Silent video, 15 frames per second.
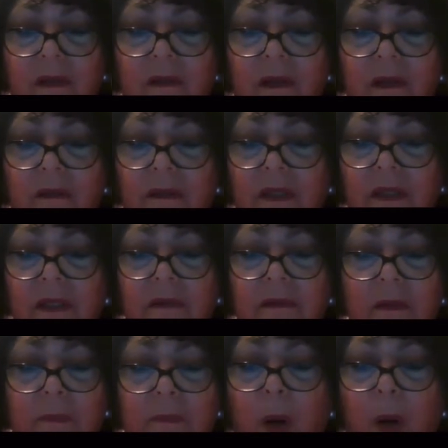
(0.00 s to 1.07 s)
the
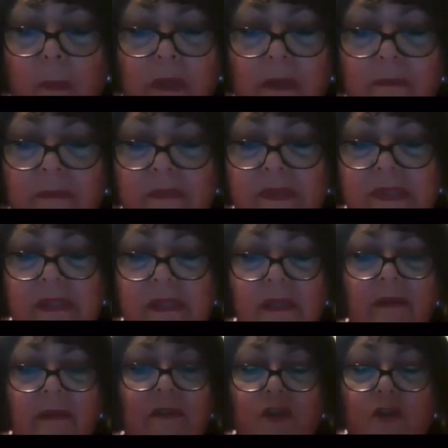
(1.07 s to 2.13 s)
problems and the
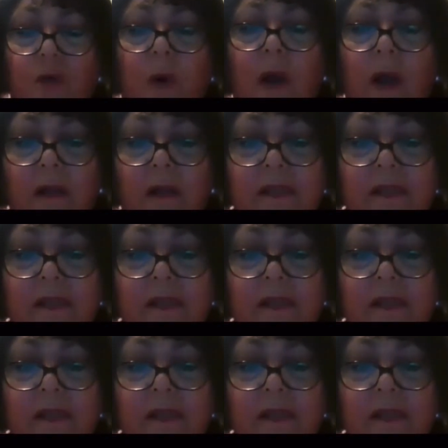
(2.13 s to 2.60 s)
trials of